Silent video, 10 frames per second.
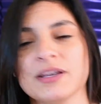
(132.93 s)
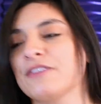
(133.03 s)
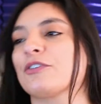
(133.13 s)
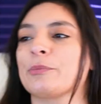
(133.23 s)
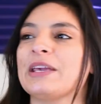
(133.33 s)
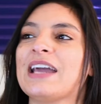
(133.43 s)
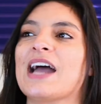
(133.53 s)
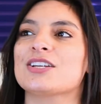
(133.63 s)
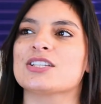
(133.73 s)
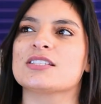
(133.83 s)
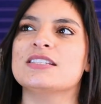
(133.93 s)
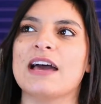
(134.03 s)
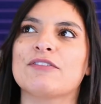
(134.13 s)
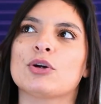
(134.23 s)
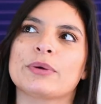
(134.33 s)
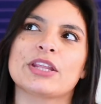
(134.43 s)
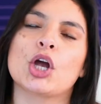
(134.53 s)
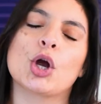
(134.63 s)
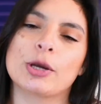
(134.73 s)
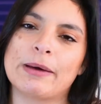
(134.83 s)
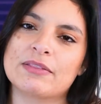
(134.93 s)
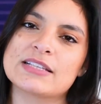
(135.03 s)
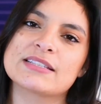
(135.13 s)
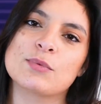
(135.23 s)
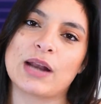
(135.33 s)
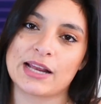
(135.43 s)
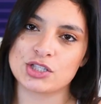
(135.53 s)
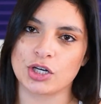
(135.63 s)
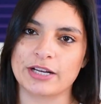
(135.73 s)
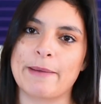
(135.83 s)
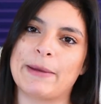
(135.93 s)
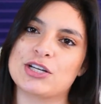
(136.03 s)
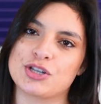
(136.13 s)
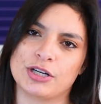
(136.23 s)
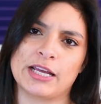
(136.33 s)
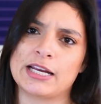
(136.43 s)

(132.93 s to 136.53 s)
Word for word: And for me, I just never really heard about this when I started my journey.